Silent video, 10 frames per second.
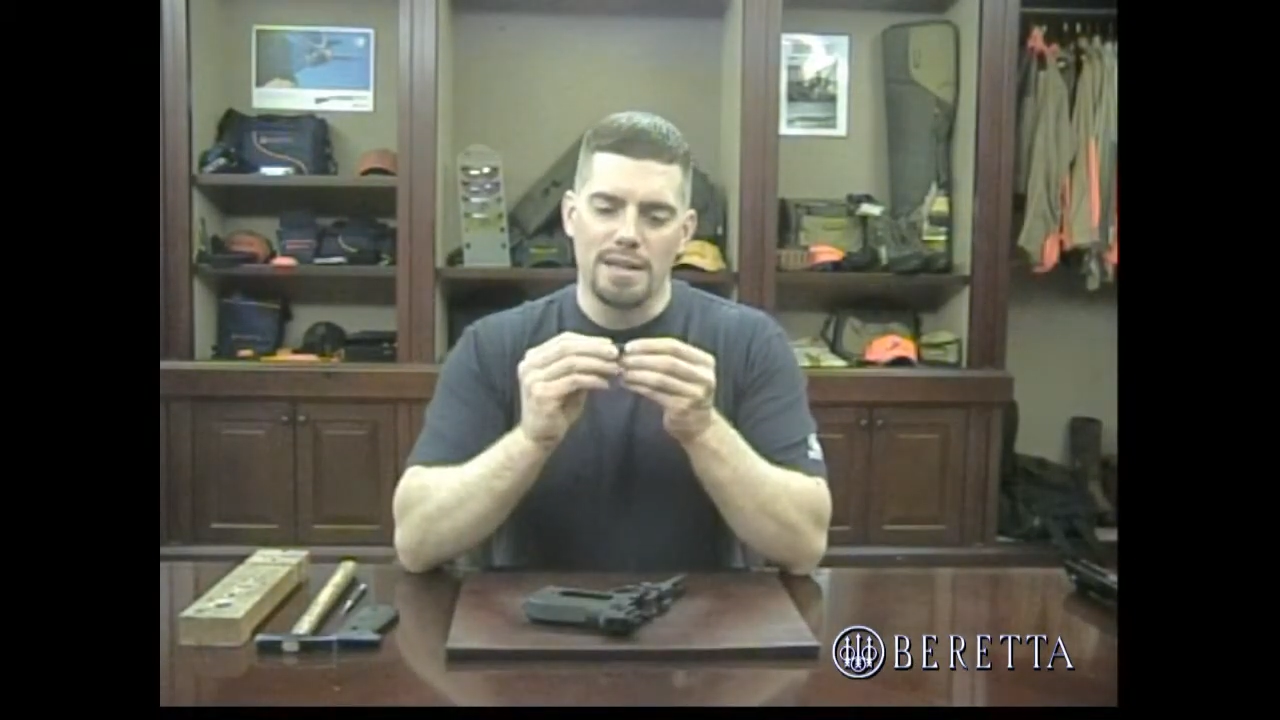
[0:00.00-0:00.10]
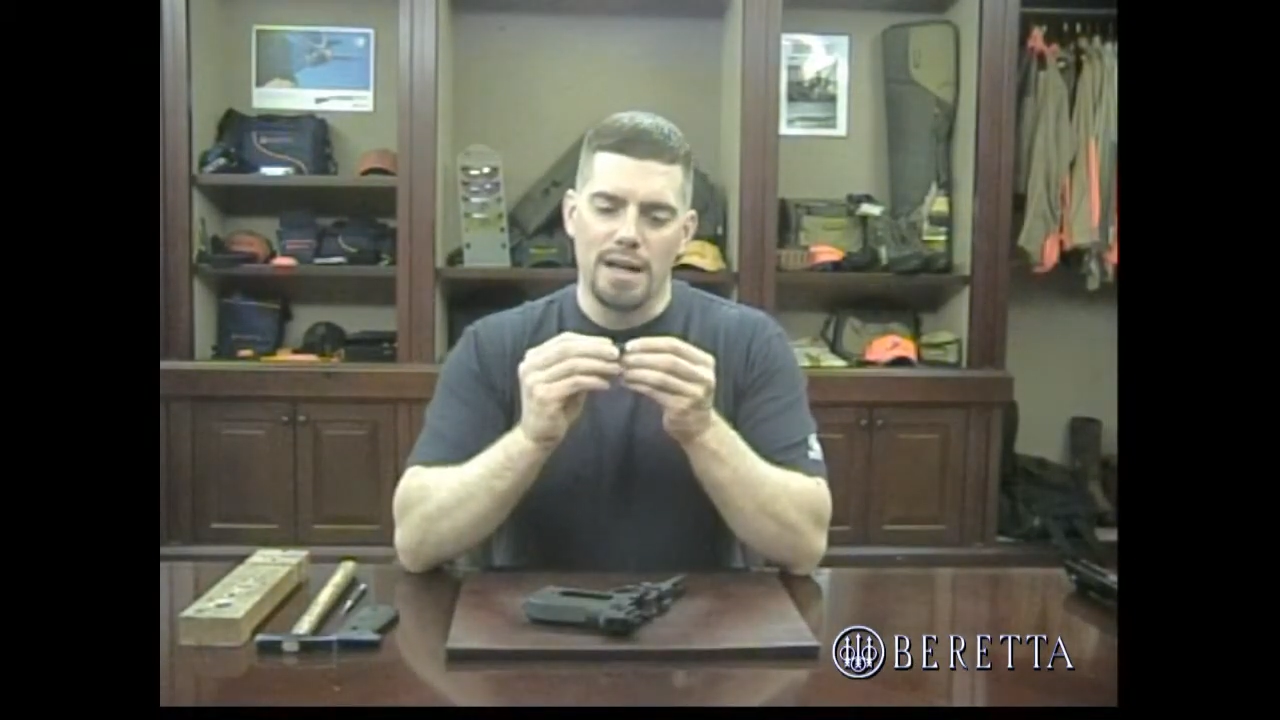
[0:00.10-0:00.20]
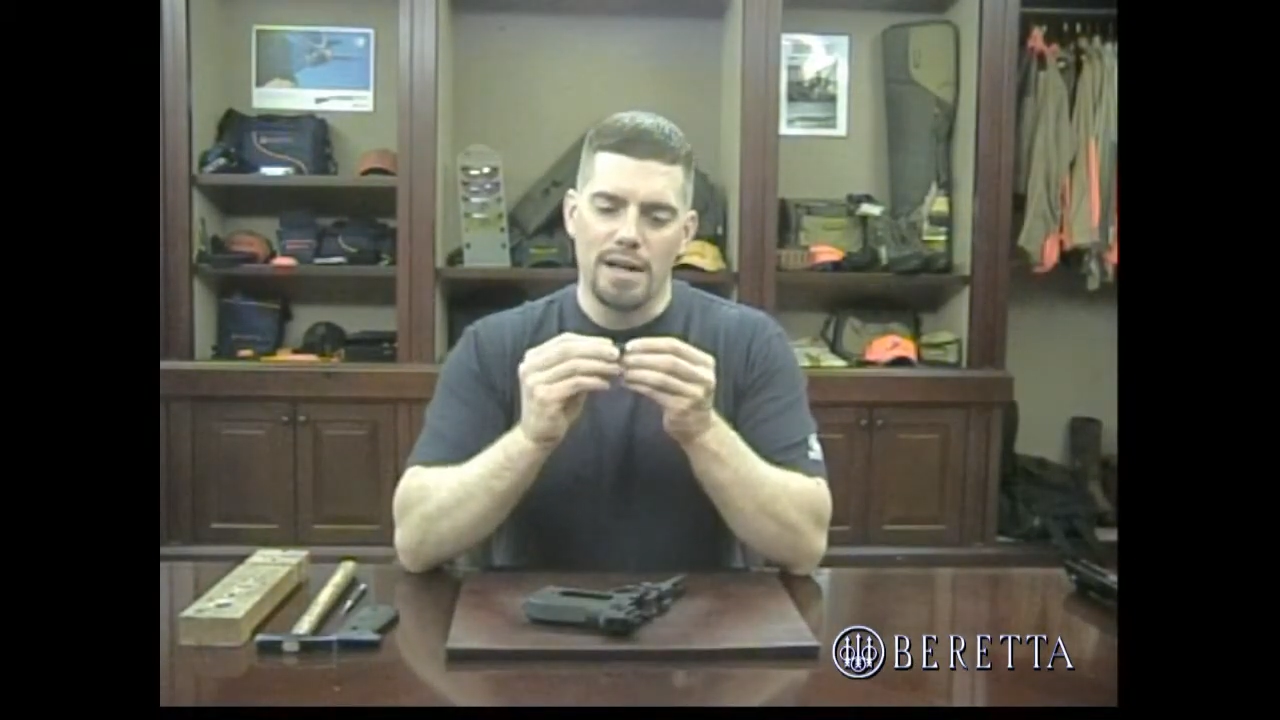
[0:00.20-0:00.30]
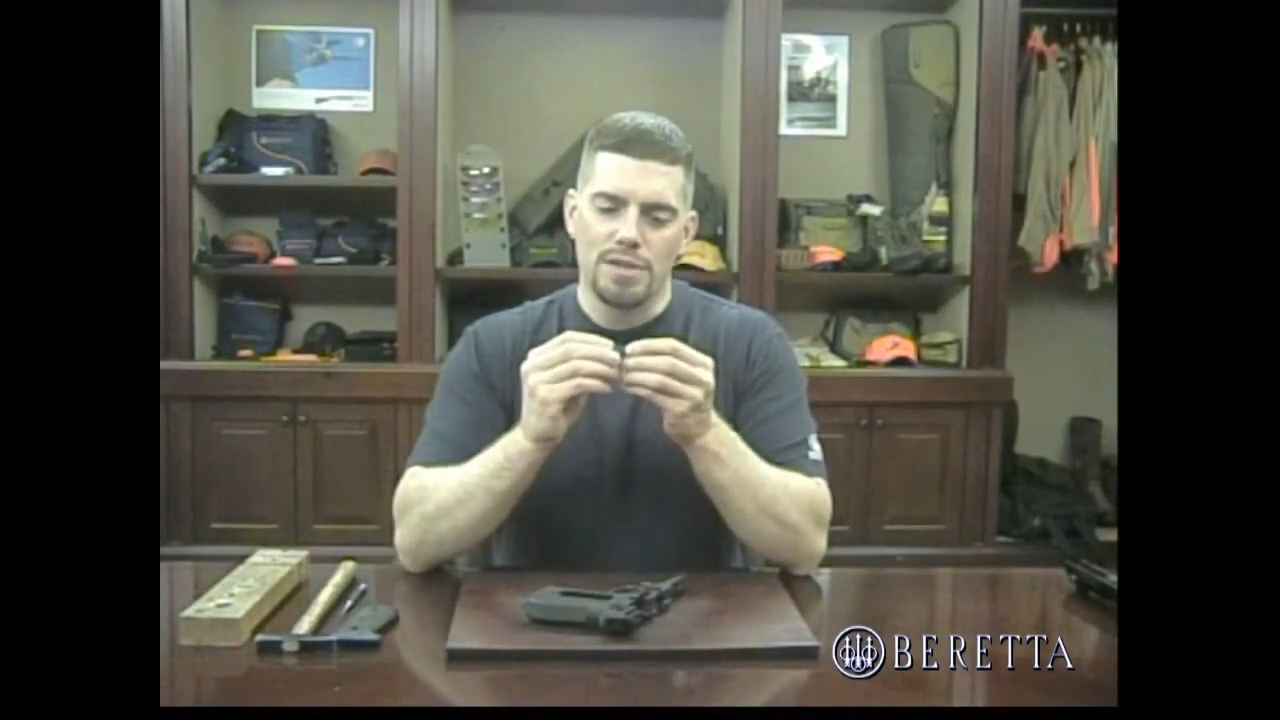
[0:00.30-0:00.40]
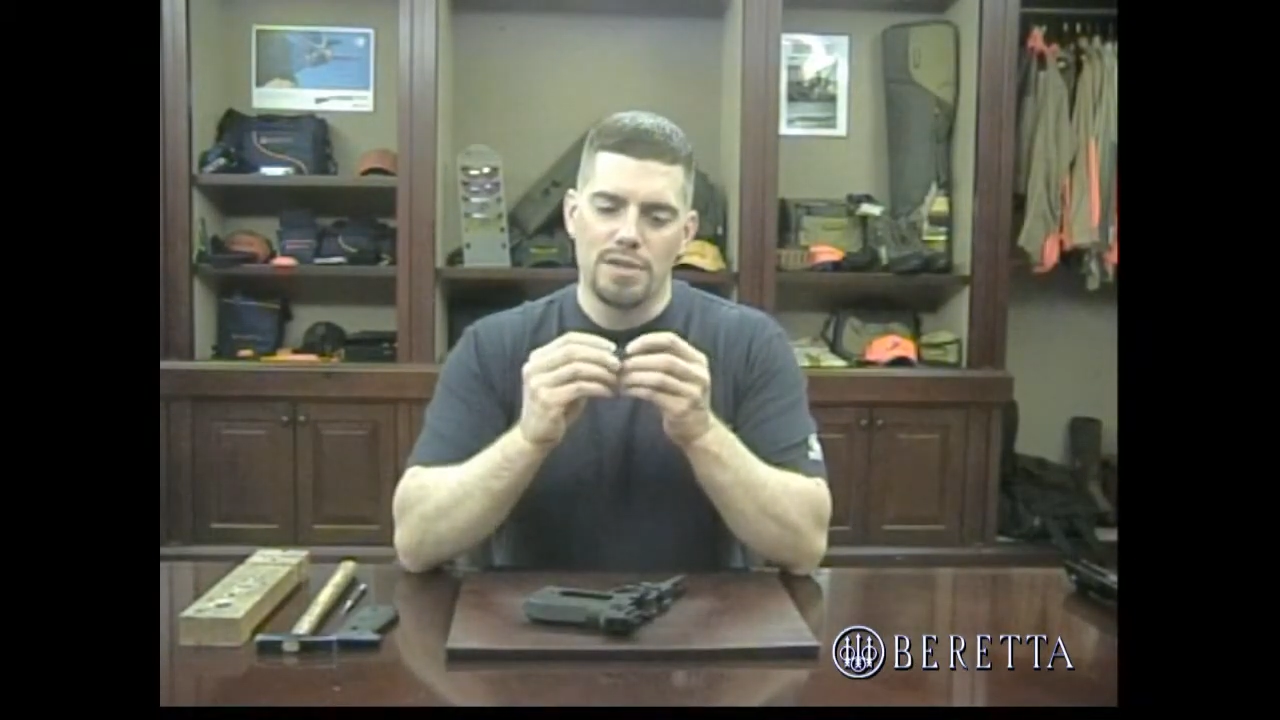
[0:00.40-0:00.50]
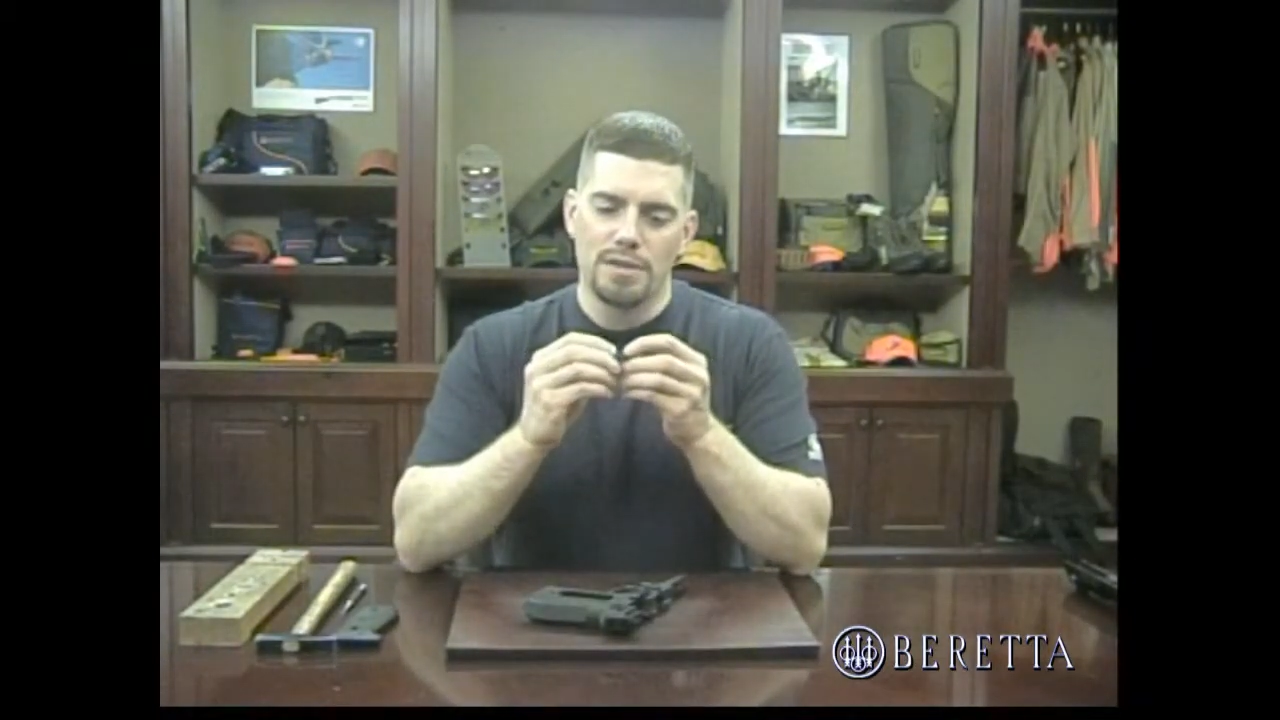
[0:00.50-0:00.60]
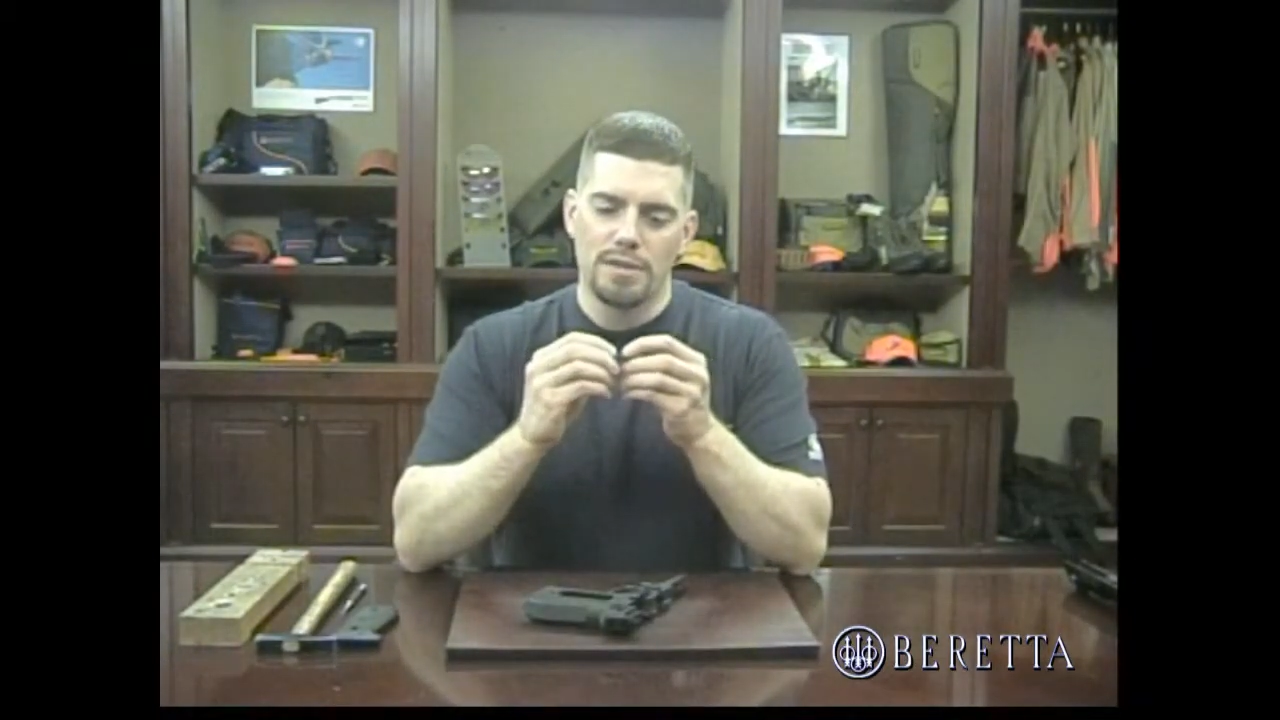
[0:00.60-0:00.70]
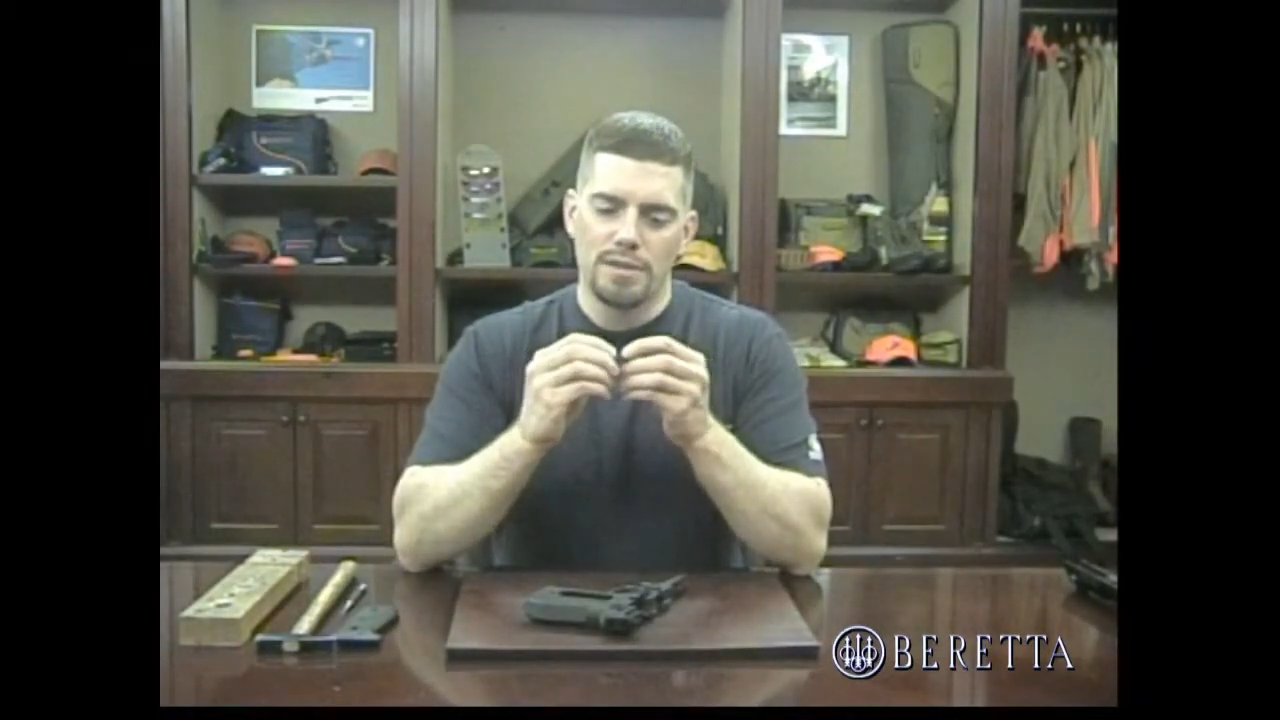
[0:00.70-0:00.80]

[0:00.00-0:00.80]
catch,